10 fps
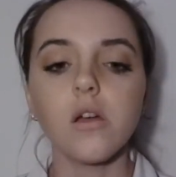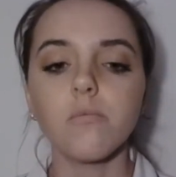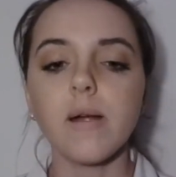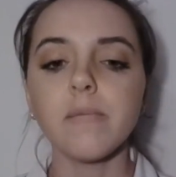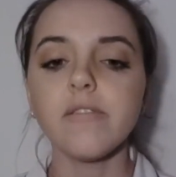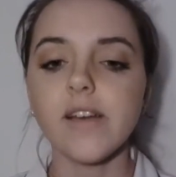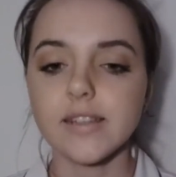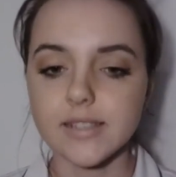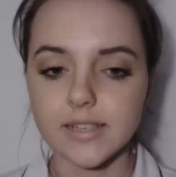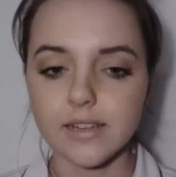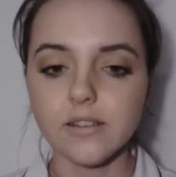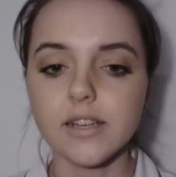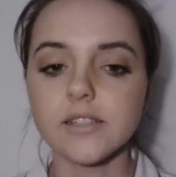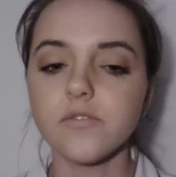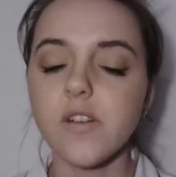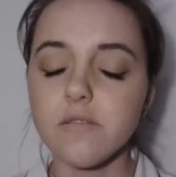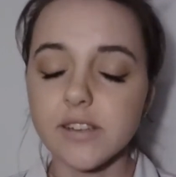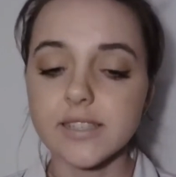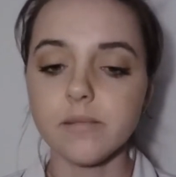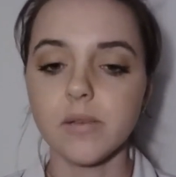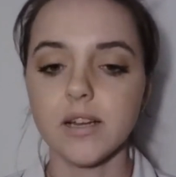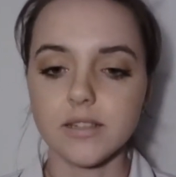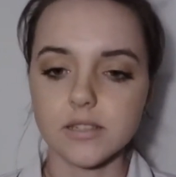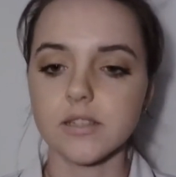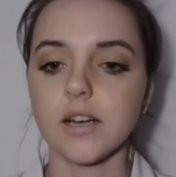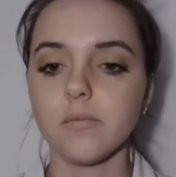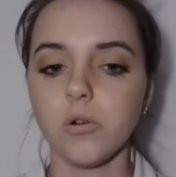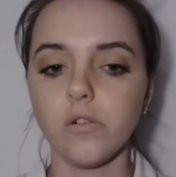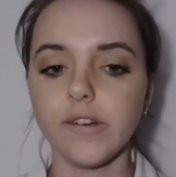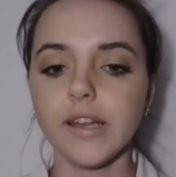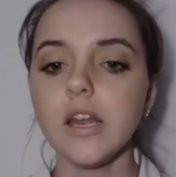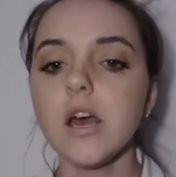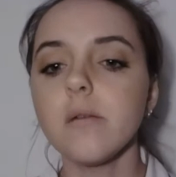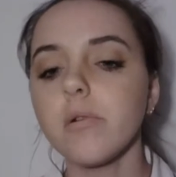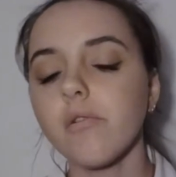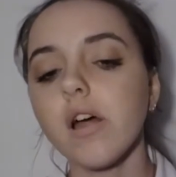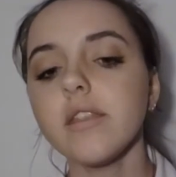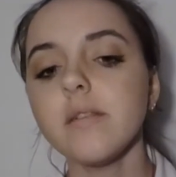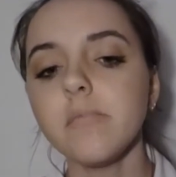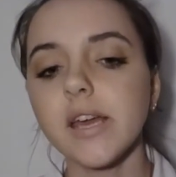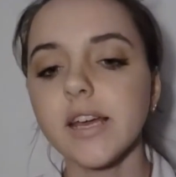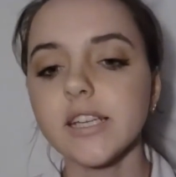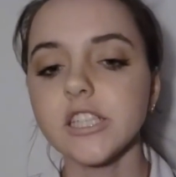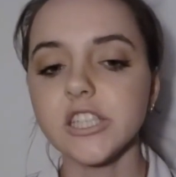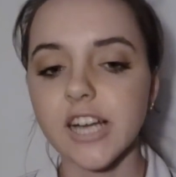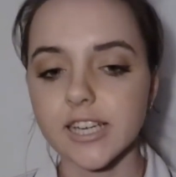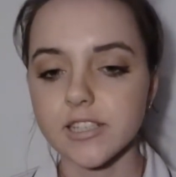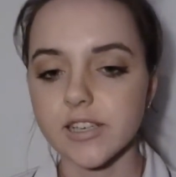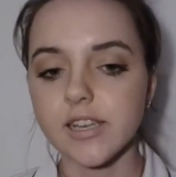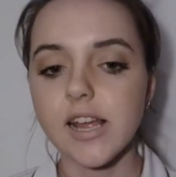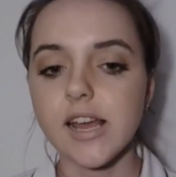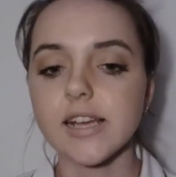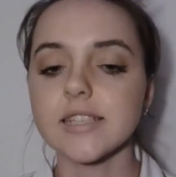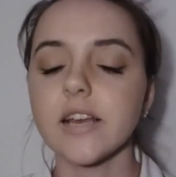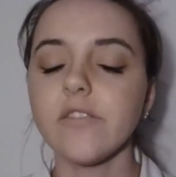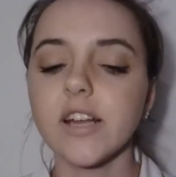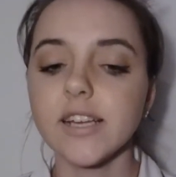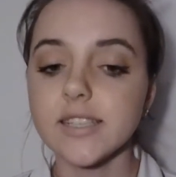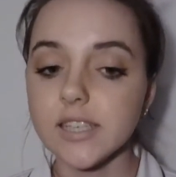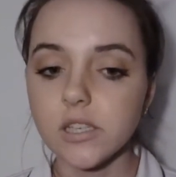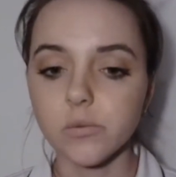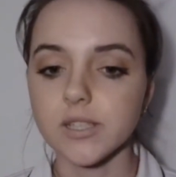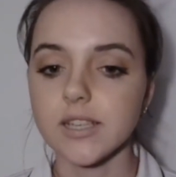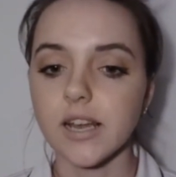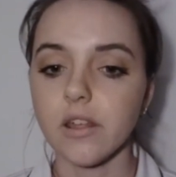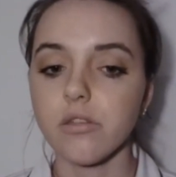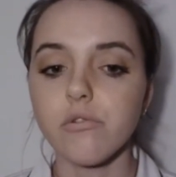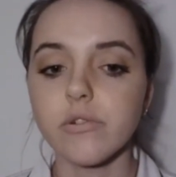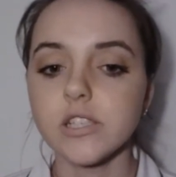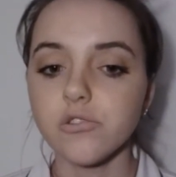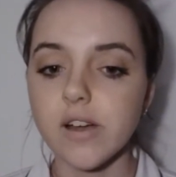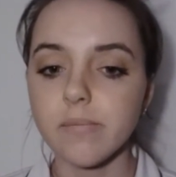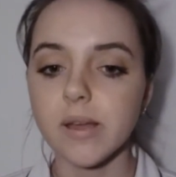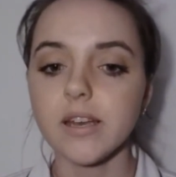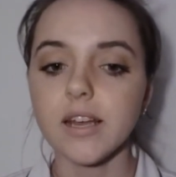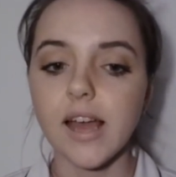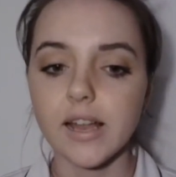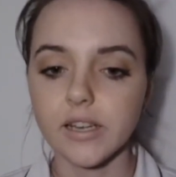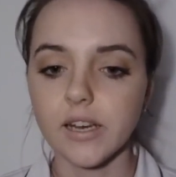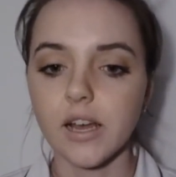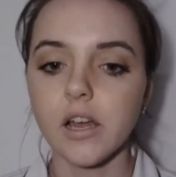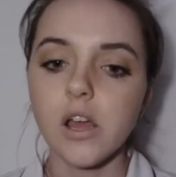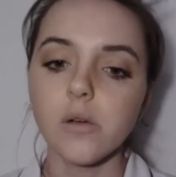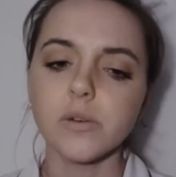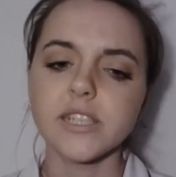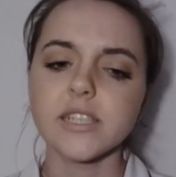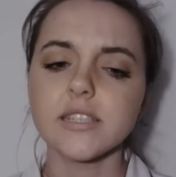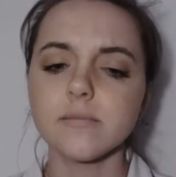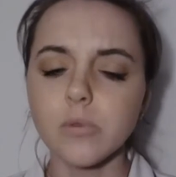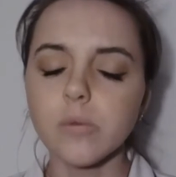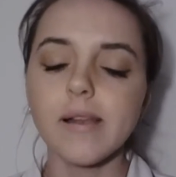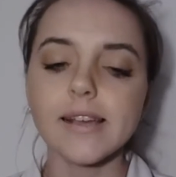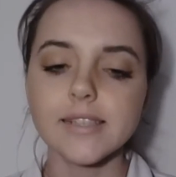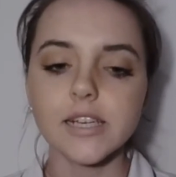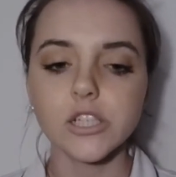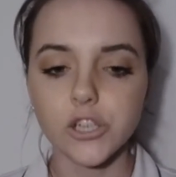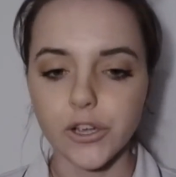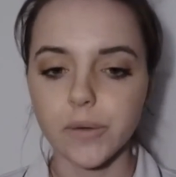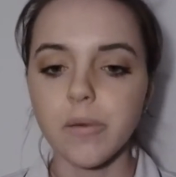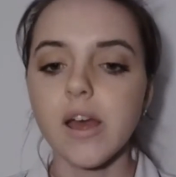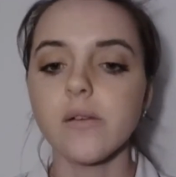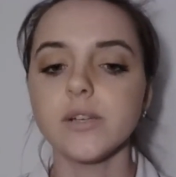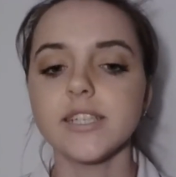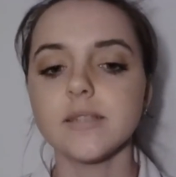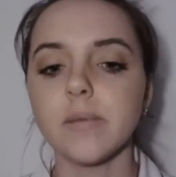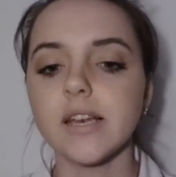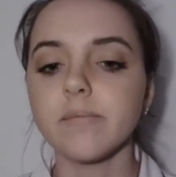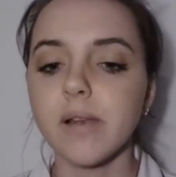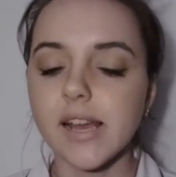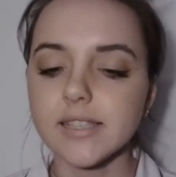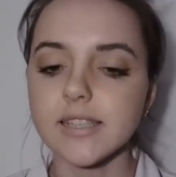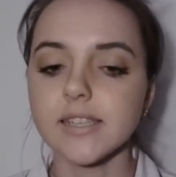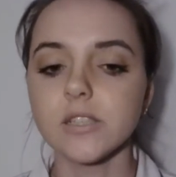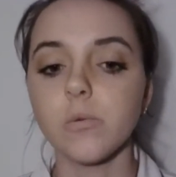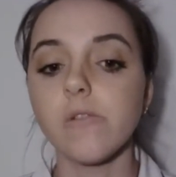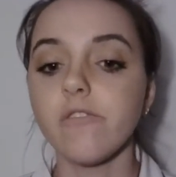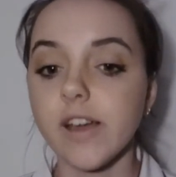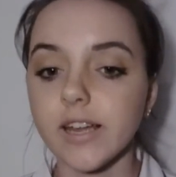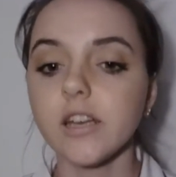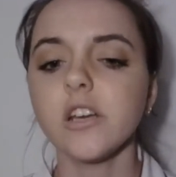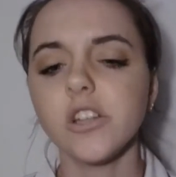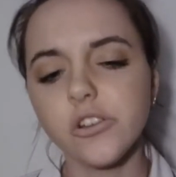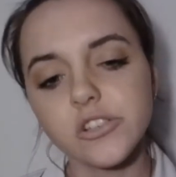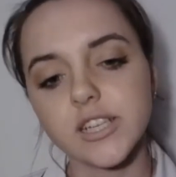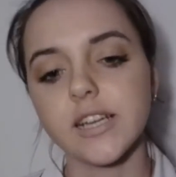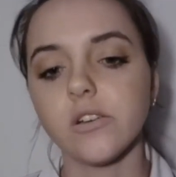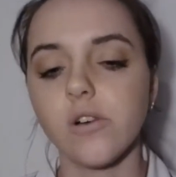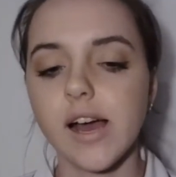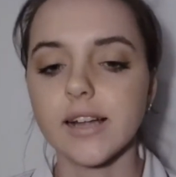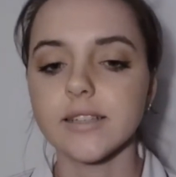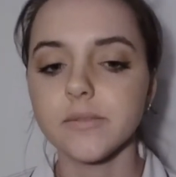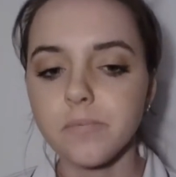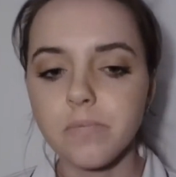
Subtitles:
Remifentanil is very similar to diamorphine, but rather than being an injection, it's given continuously through a drip and a cannula, which is a small plastic tube which has been placed into a vein, usually in your hand.